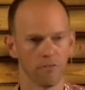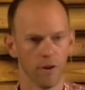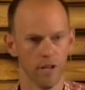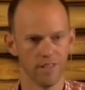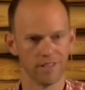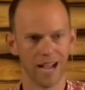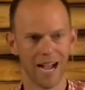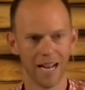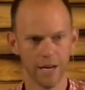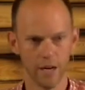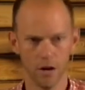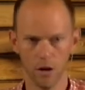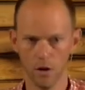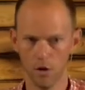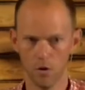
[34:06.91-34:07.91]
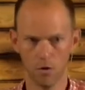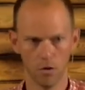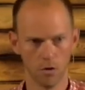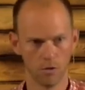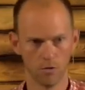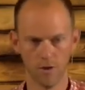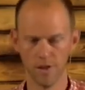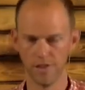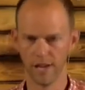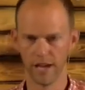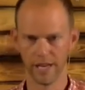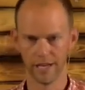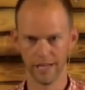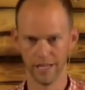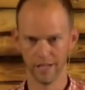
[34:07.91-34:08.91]
Friends, I know that
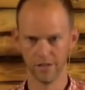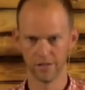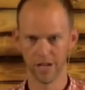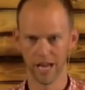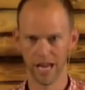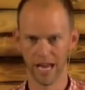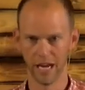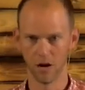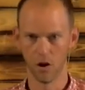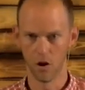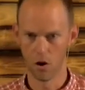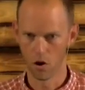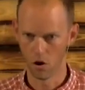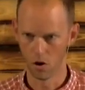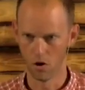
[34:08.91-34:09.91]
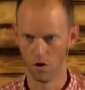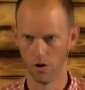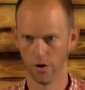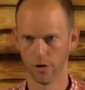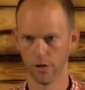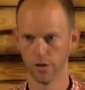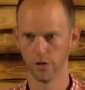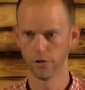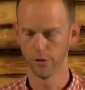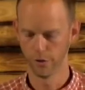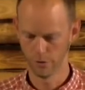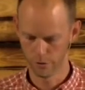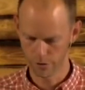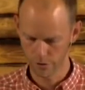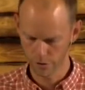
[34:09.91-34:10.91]
that is a hard
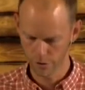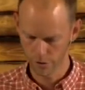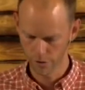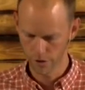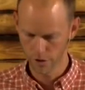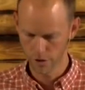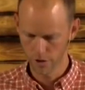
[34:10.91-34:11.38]
truth